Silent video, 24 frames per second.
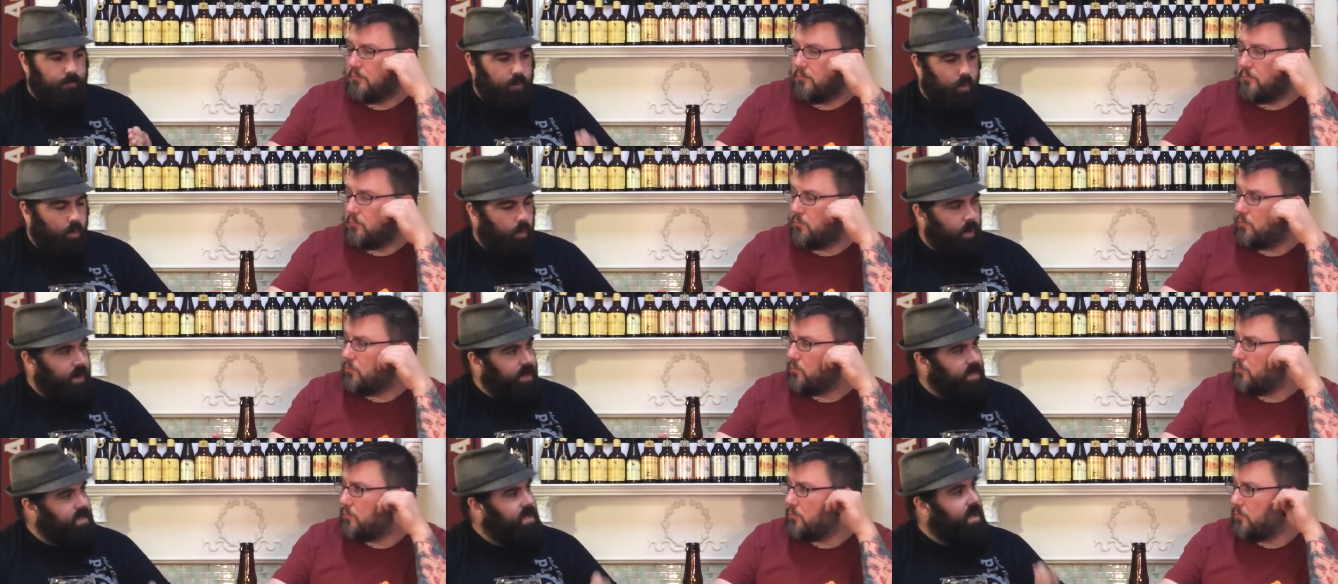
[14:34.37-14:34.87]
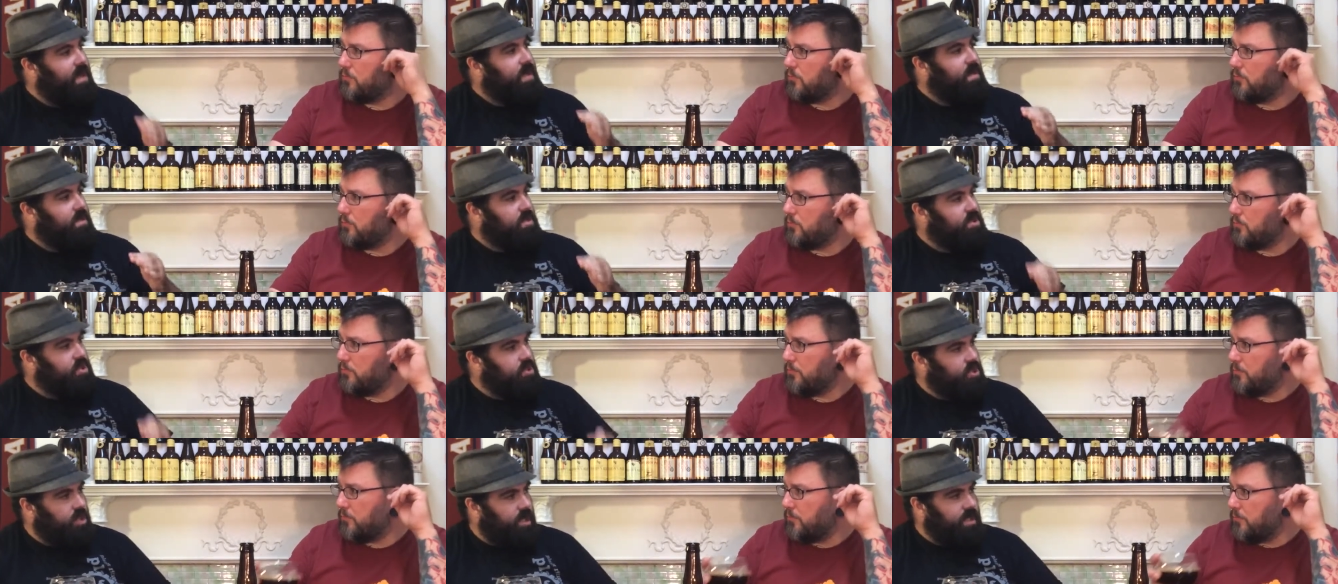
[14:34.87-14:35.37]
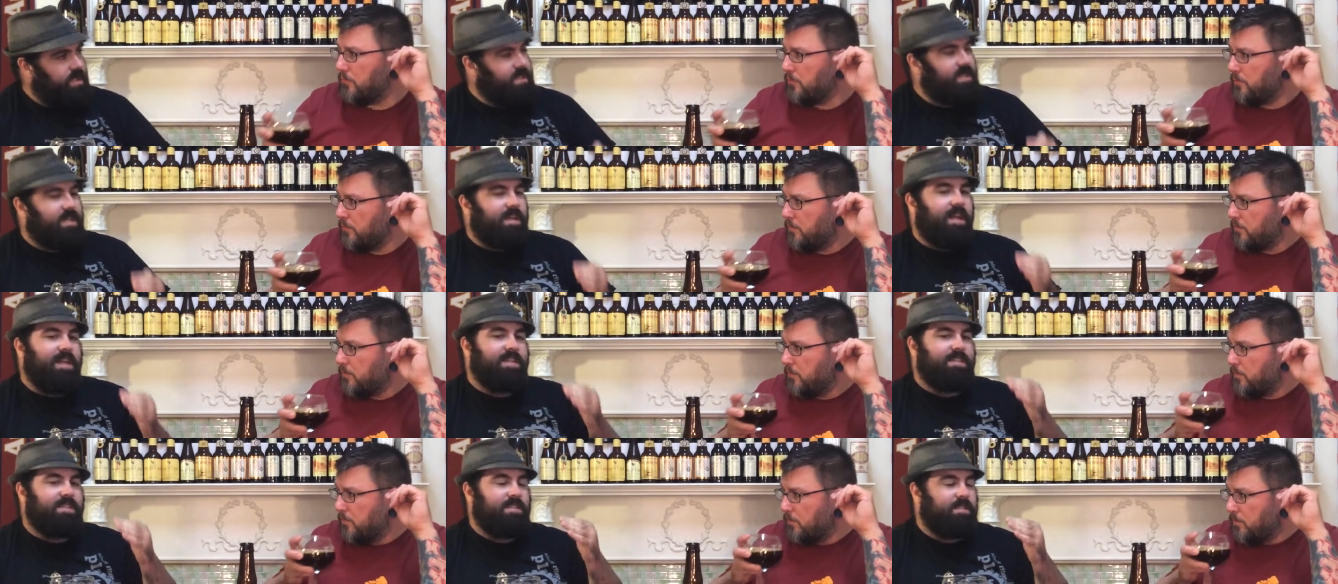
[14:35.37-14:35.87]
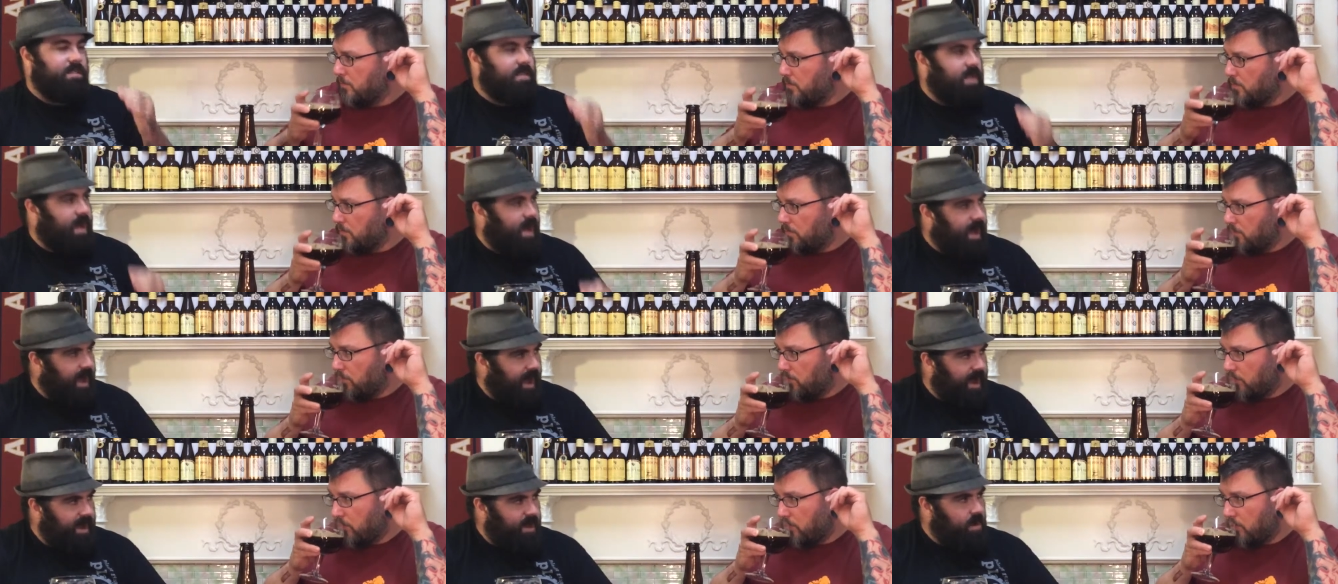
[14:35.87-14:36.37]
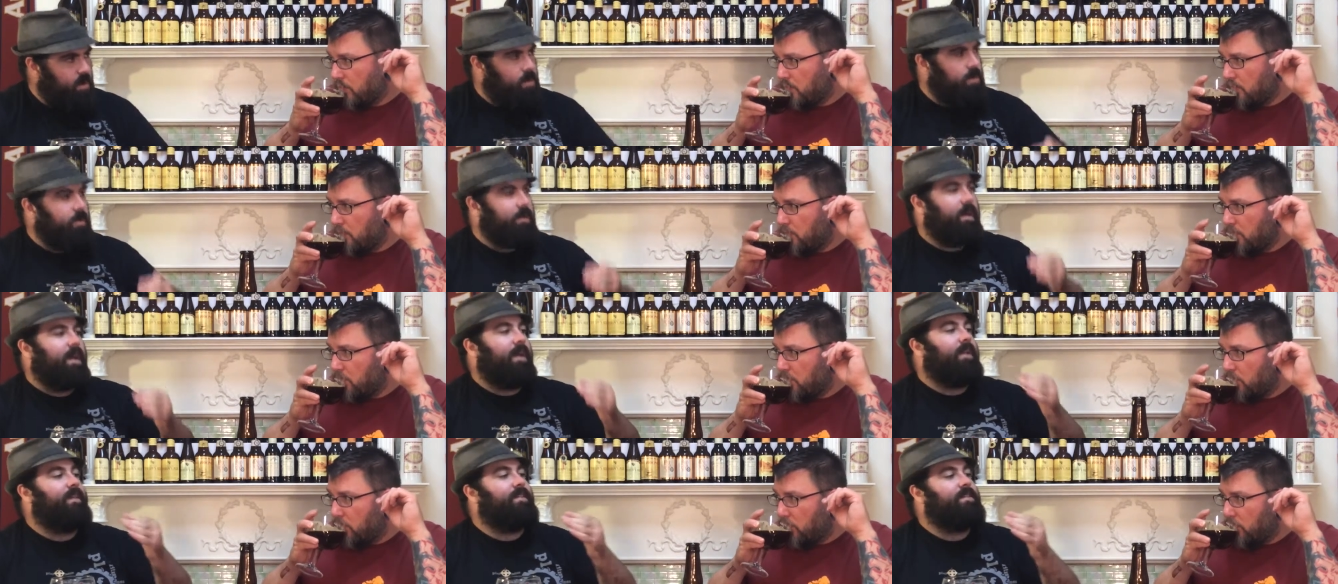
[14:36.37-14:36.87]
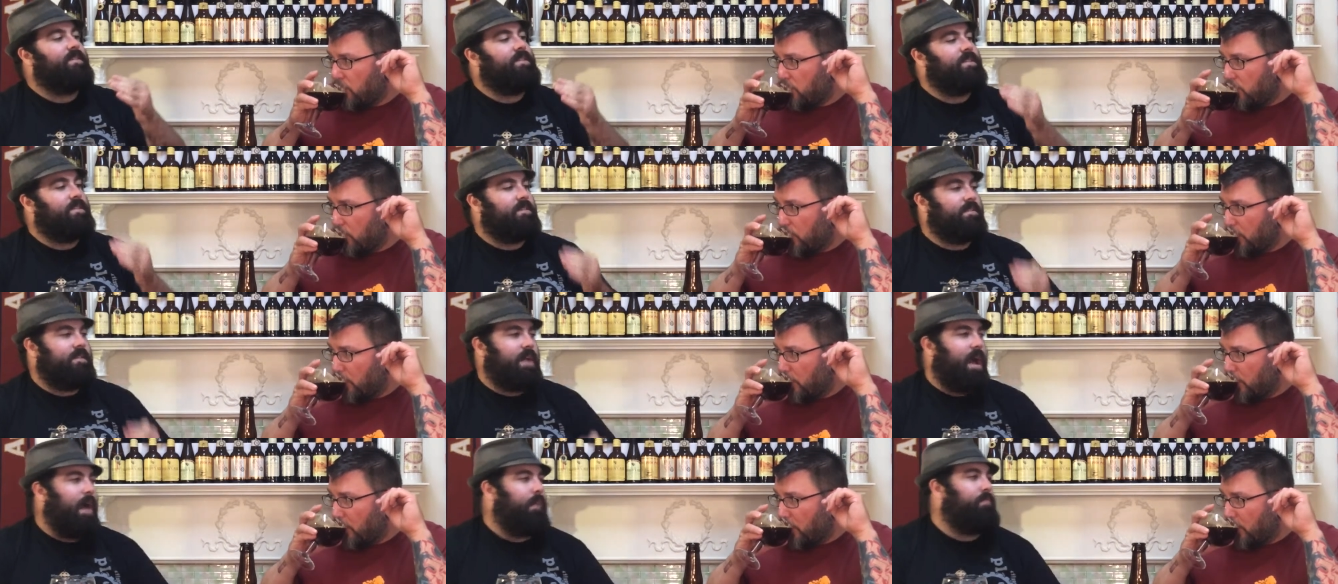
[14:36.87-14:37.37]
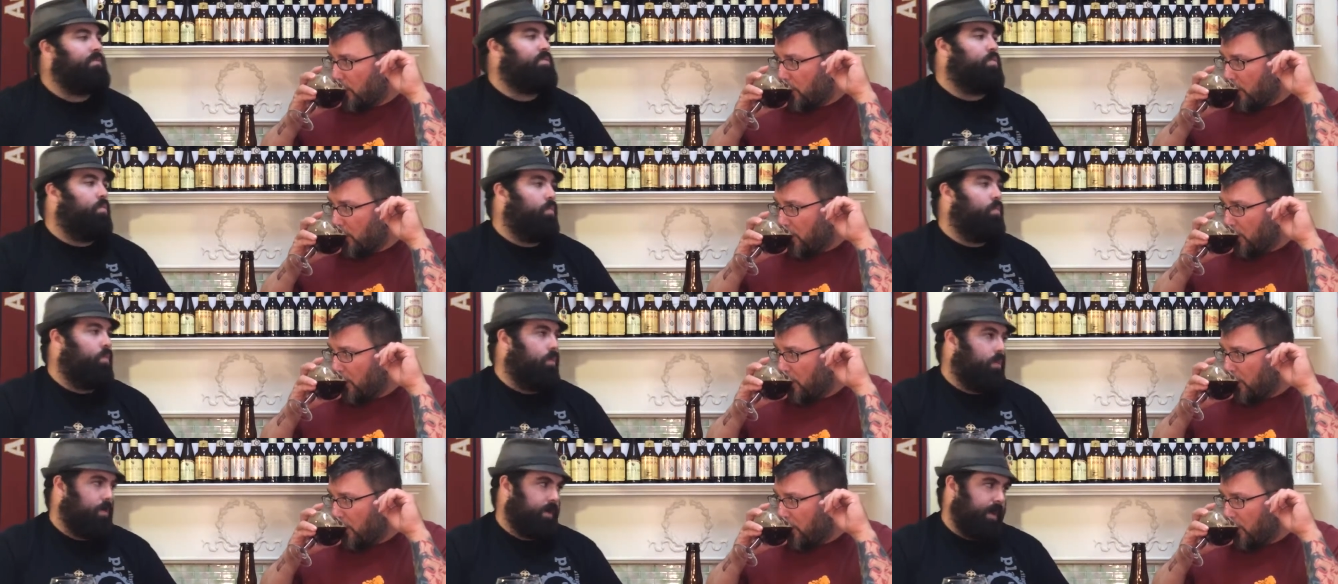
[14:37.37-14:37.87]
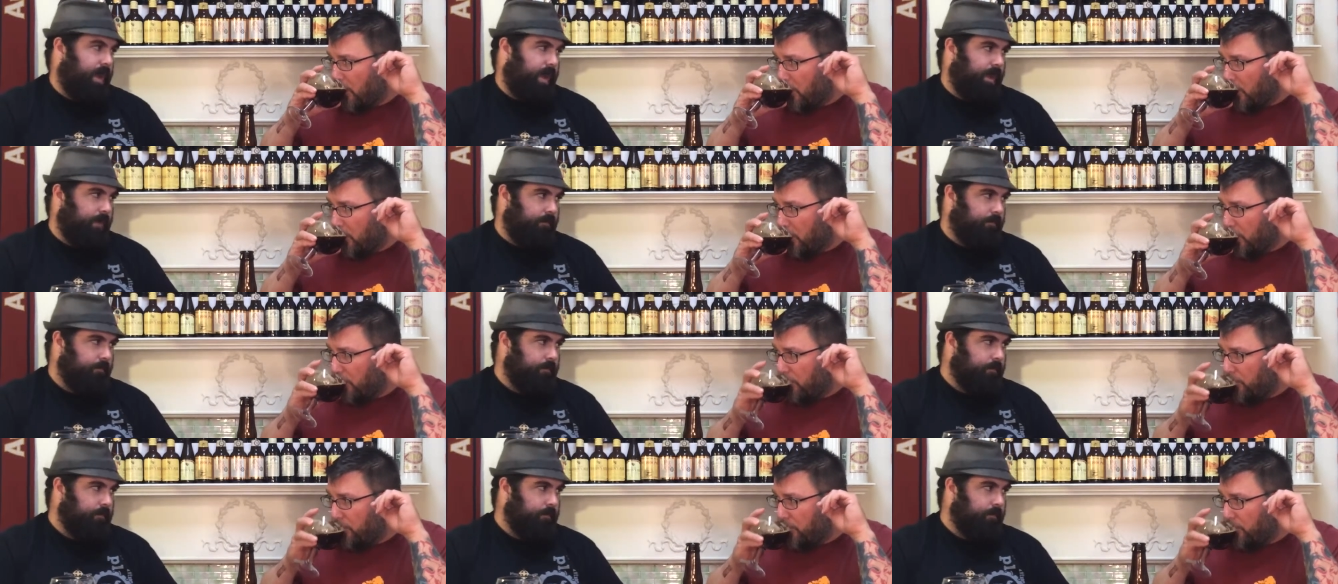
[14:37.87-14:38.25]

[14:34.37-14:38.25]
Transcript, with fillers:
Speaker 1: point just gets tired and it stops working.